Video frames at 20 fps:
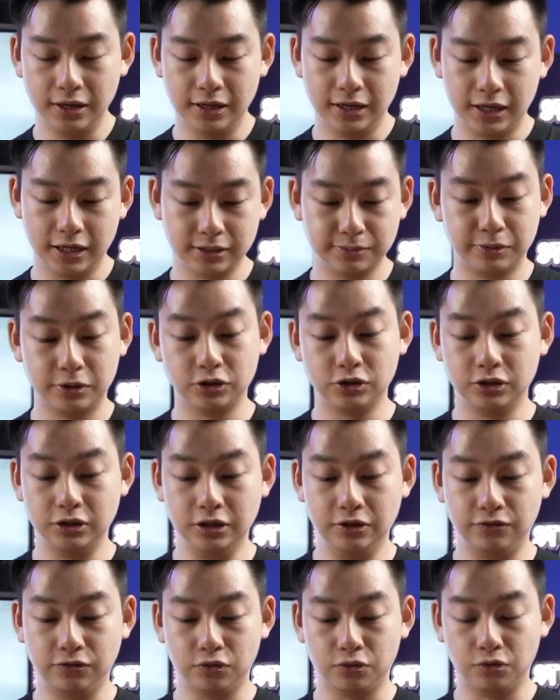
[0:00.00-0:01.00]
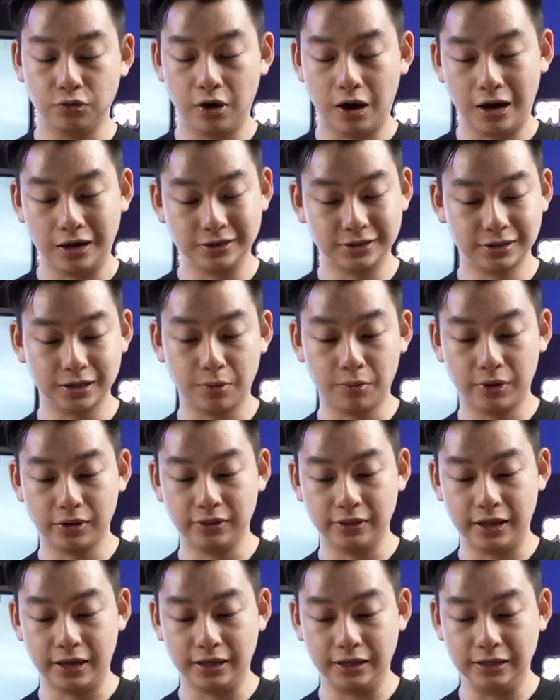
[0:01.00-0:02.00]
especially if you are someone
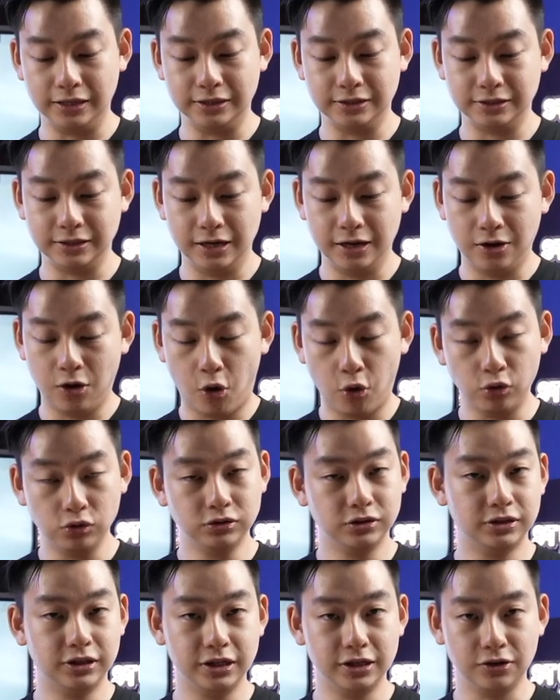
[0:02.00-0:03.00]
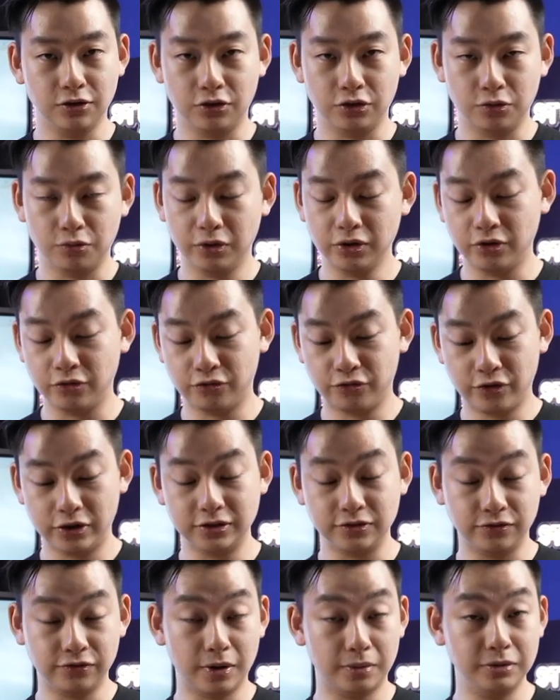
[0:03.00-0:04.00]
that is hosting or you want your friends
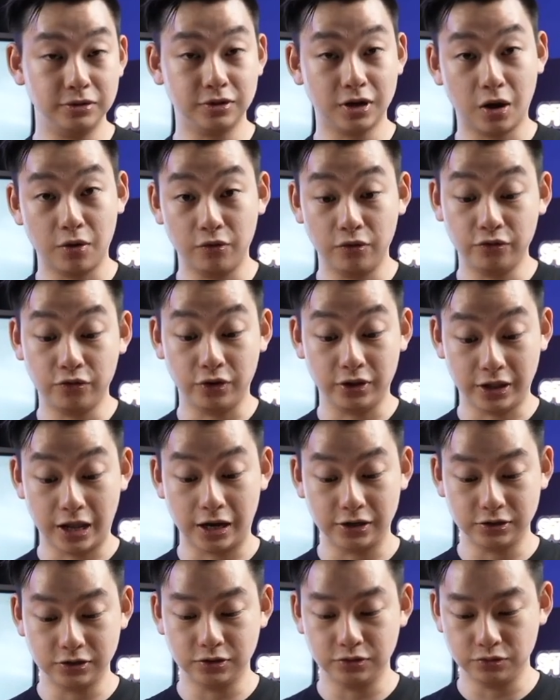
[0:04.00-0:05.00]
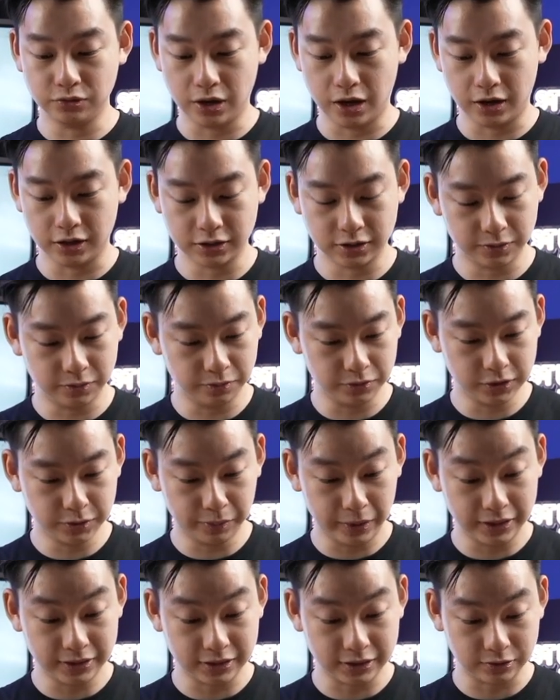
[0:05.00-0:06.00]
and family to come over for larger
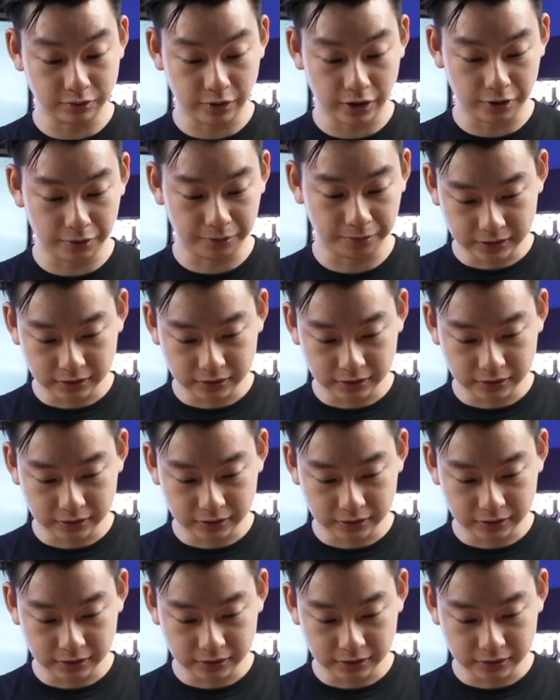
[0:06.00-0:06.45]
space as well.